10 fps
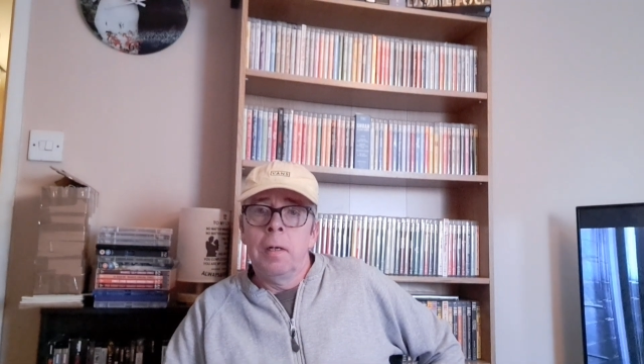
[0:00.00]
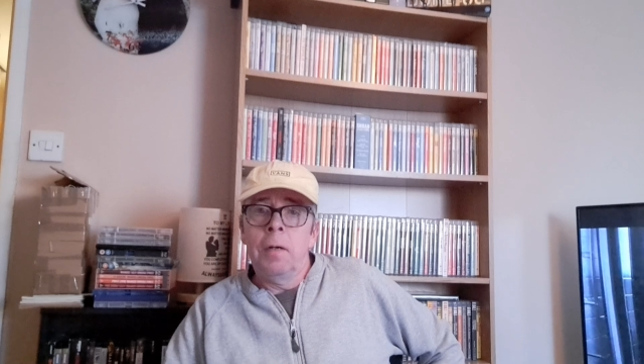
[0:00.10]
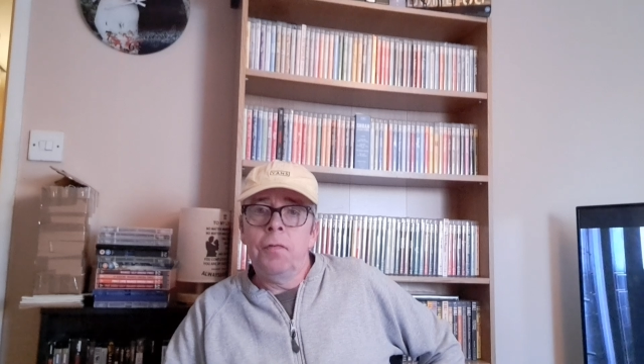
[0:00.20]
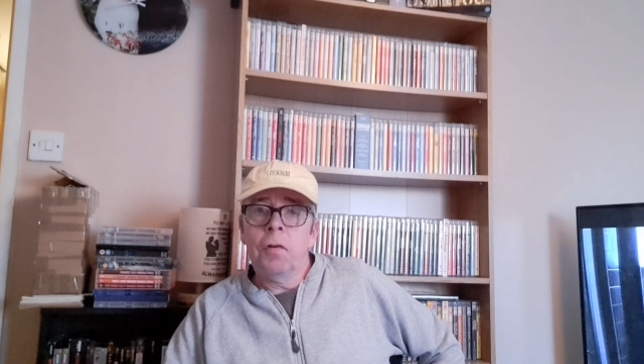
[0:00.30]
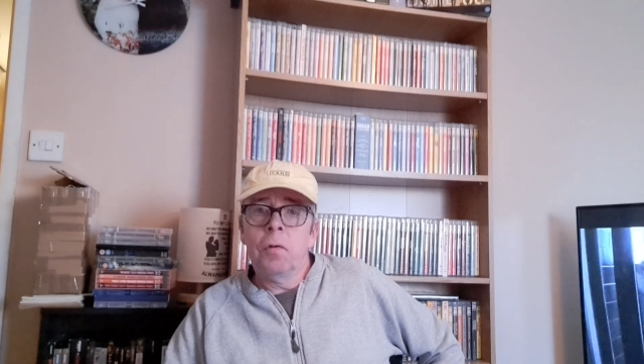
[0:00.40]

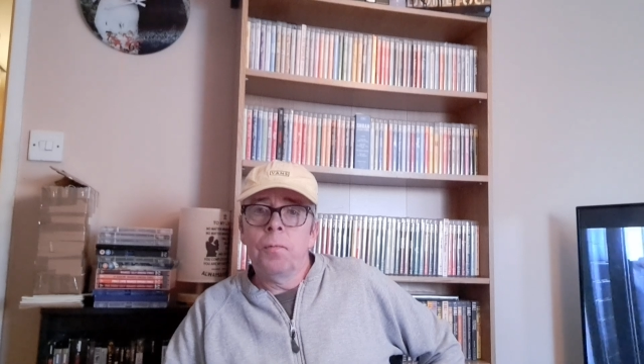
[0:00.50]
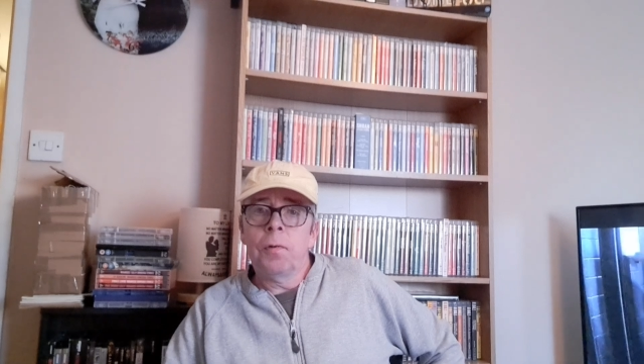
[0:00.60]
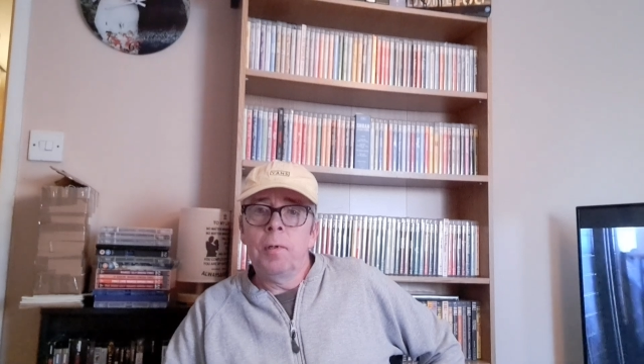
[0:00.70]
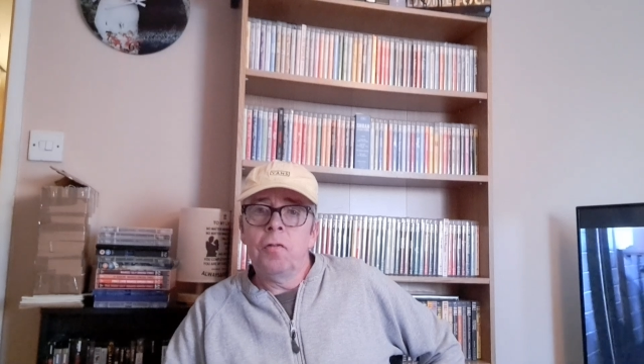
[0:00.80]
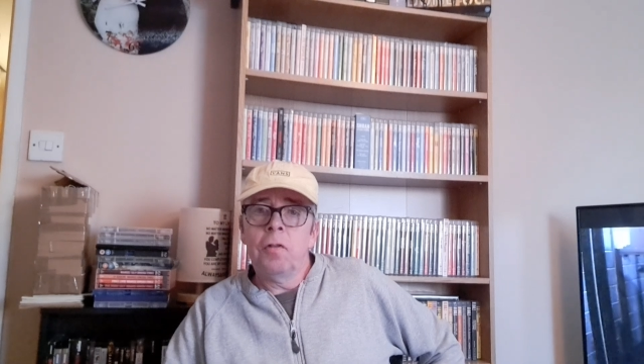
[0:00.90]
if you come
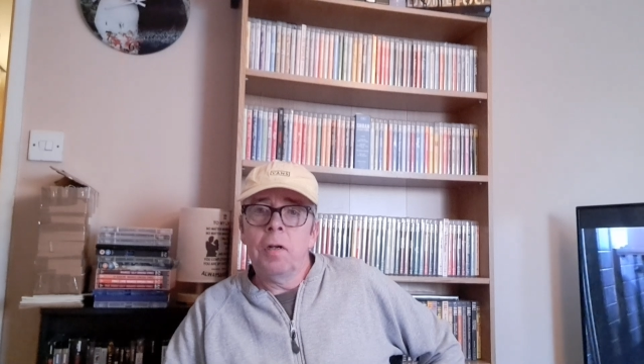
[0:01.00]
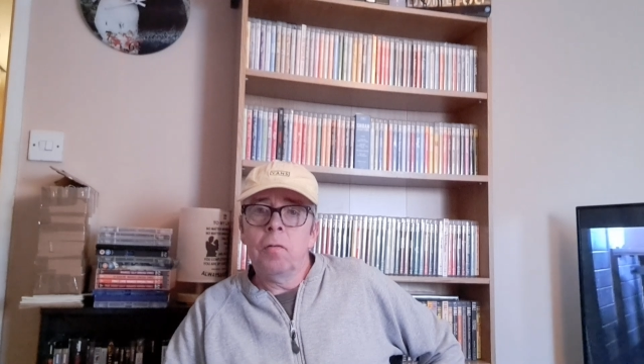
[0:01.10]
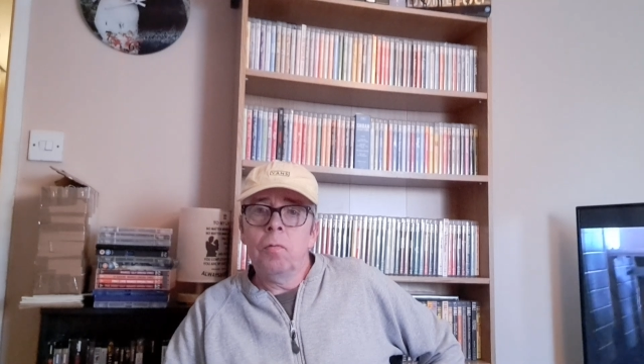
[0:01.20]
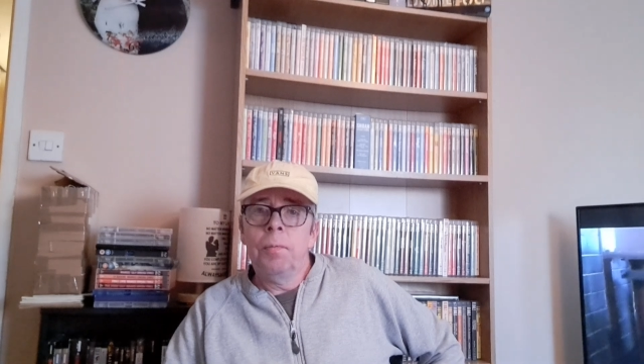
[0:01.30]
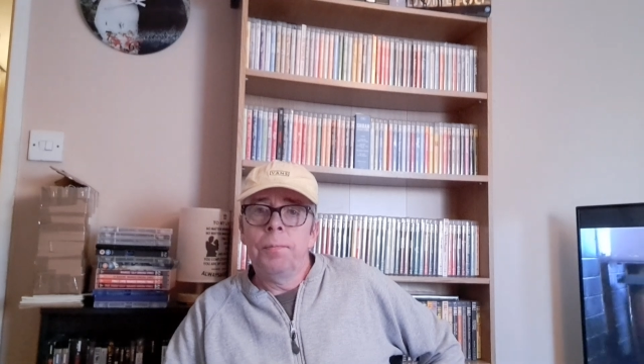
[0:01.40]
from his
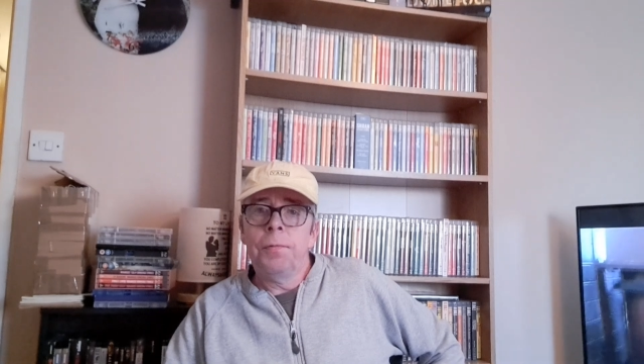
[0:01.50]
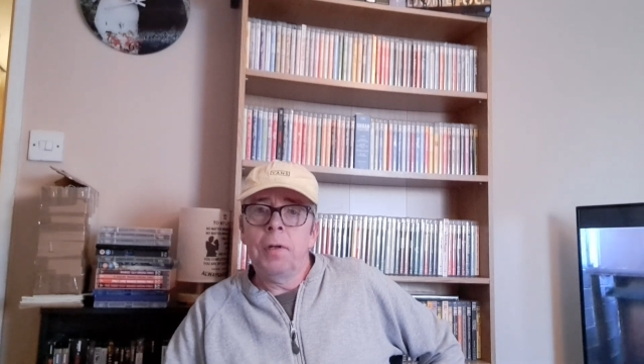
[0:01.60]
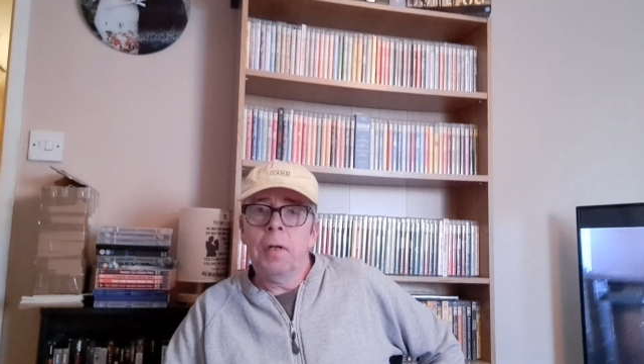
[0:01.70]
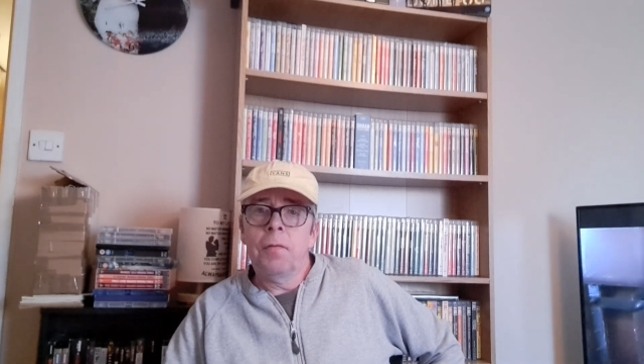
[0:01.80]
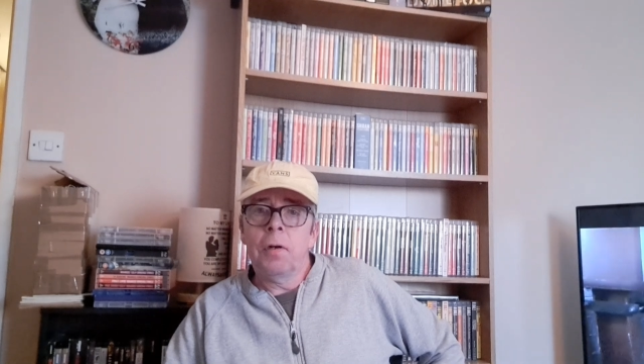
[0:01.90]
channel,
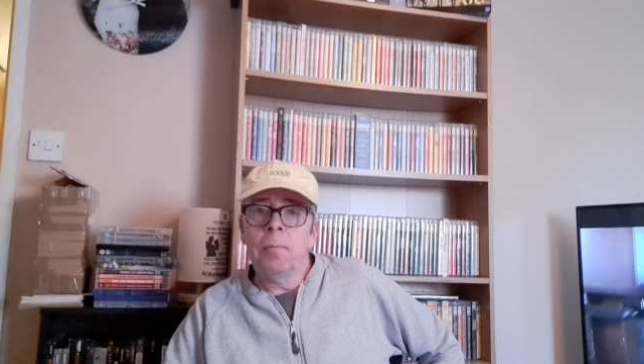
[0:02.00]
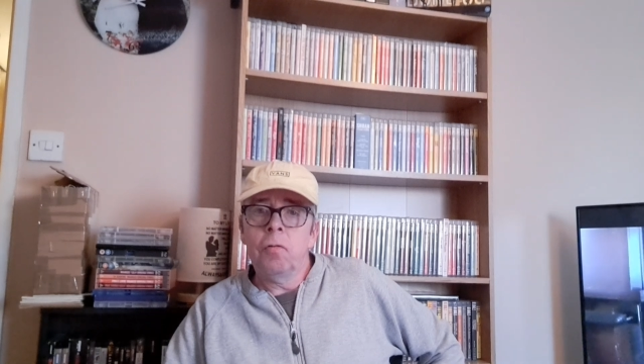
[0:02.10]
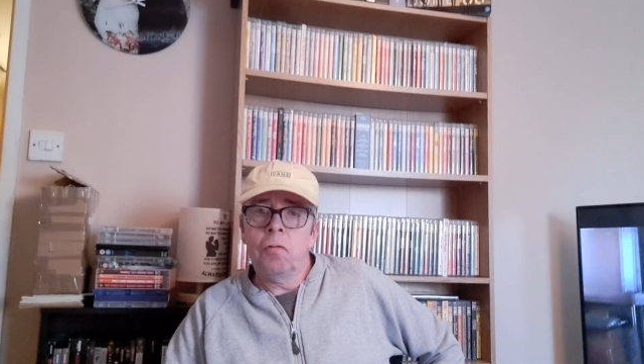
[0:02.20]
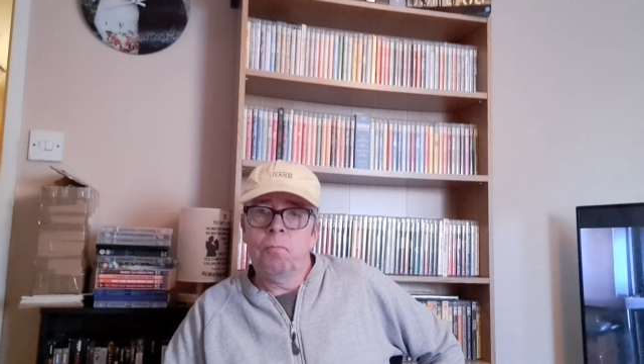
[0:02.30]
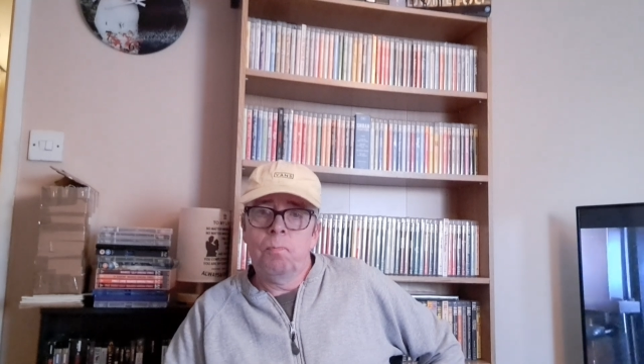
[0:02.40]
thank you very
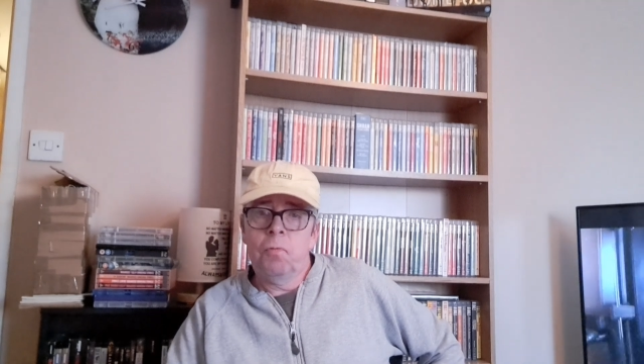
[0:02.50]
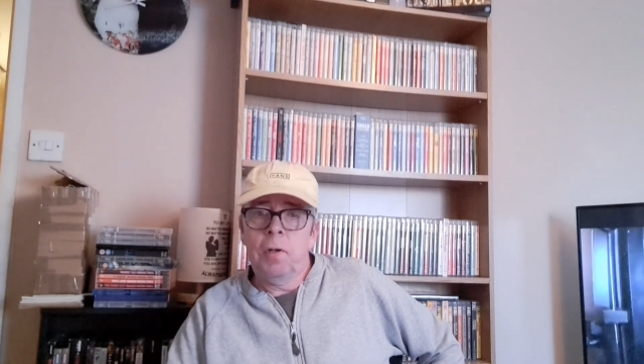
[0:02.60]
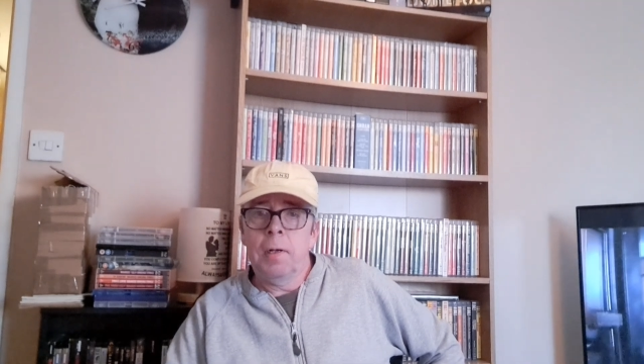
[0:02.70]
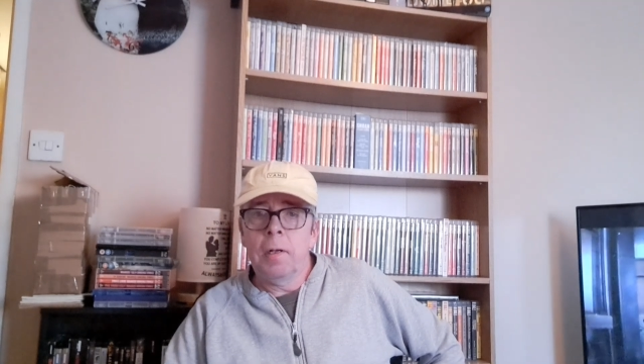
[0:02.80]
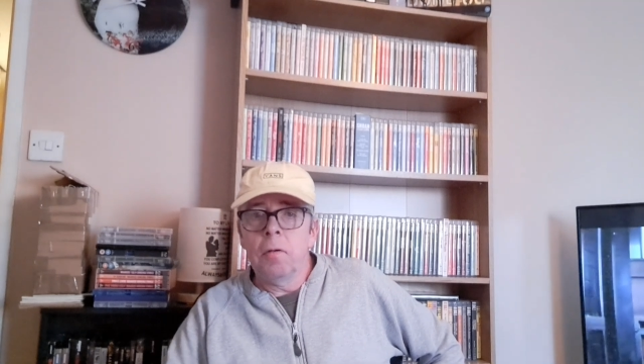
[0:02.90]
much. Just
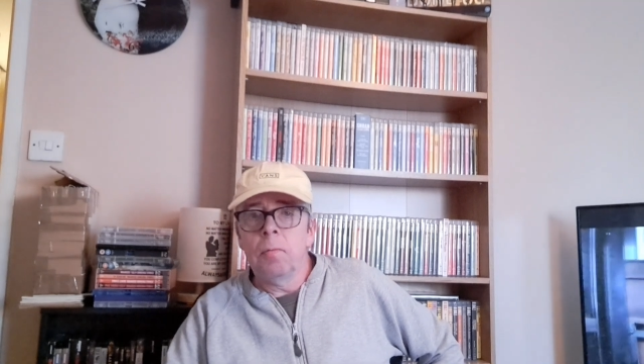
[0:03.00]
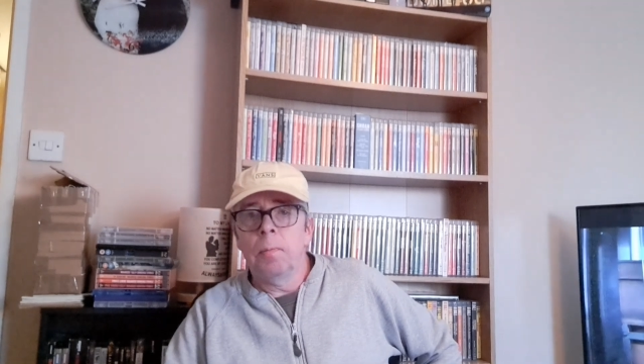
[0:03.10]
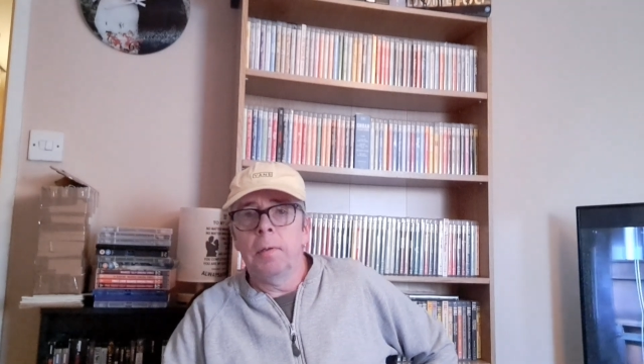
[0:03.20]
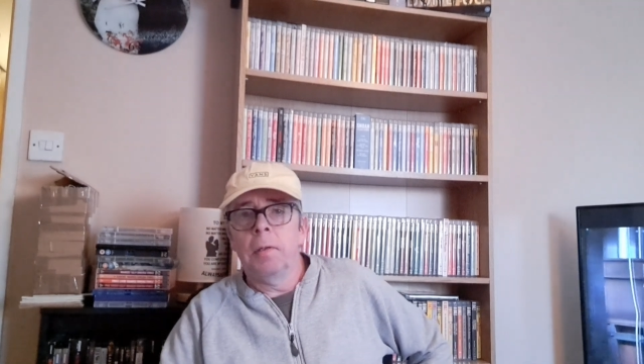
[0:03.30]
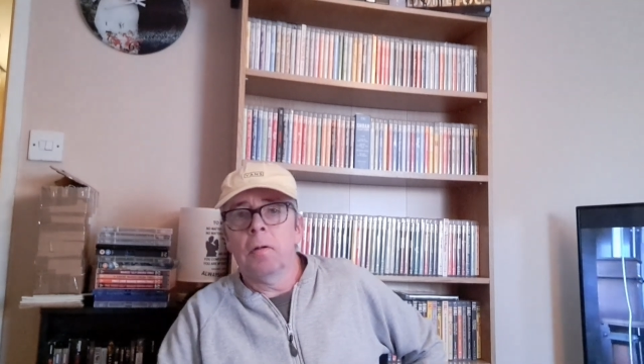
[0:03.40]
say hello
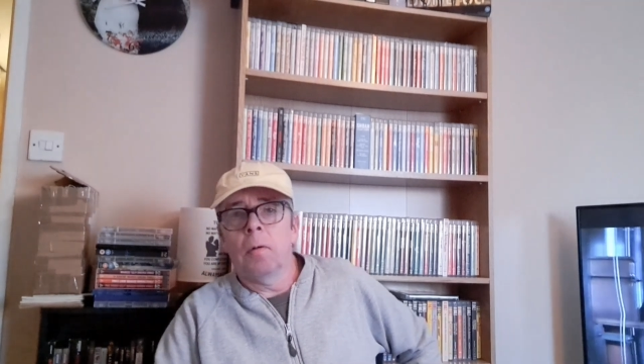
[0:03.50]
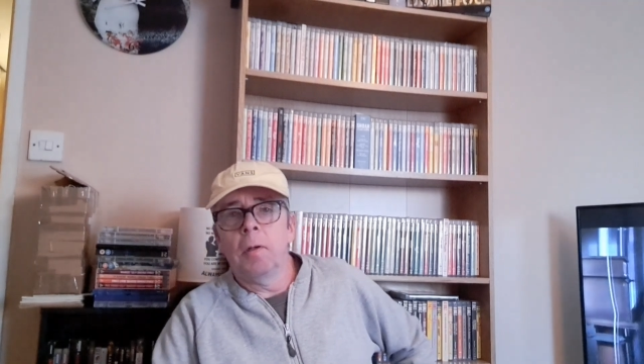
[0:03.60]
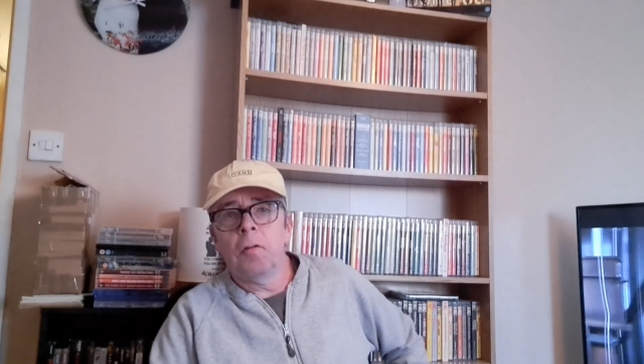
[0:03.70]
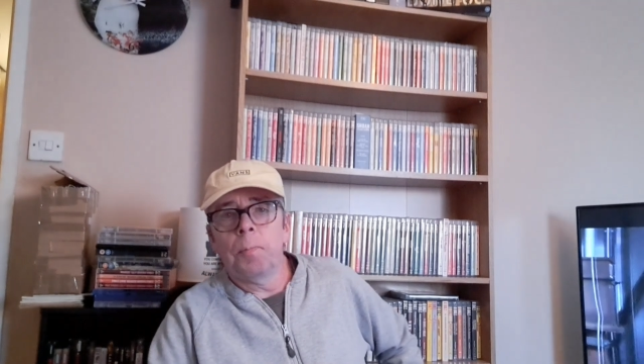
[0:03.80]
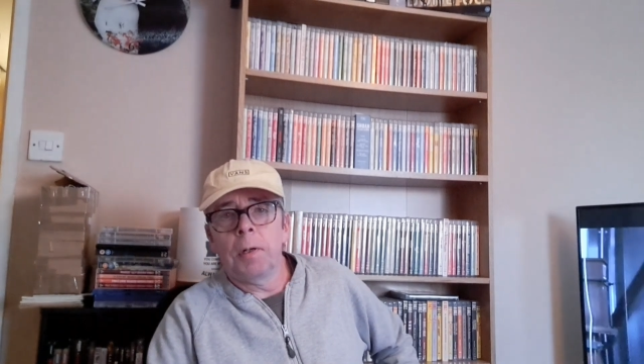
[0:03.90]
in the
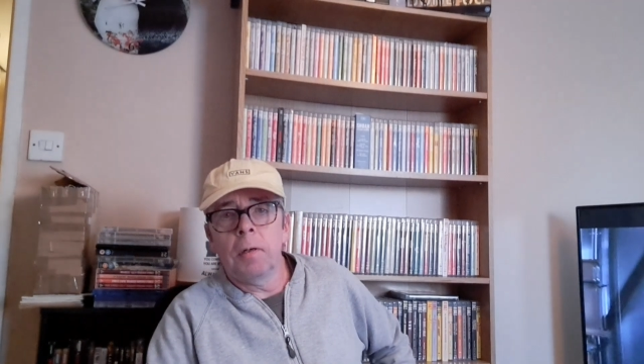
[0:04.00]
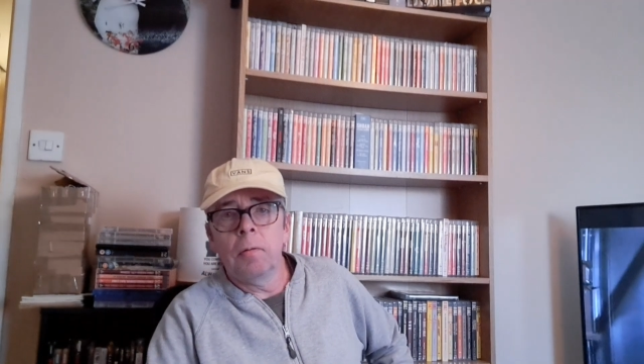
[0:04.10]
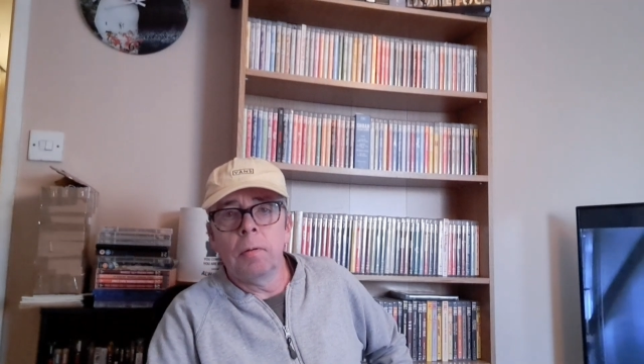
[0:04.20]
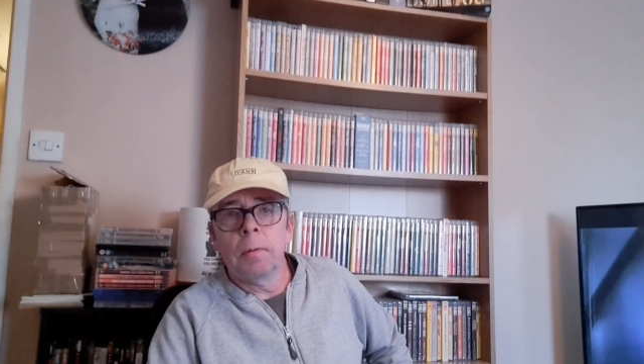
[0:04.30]
comments below.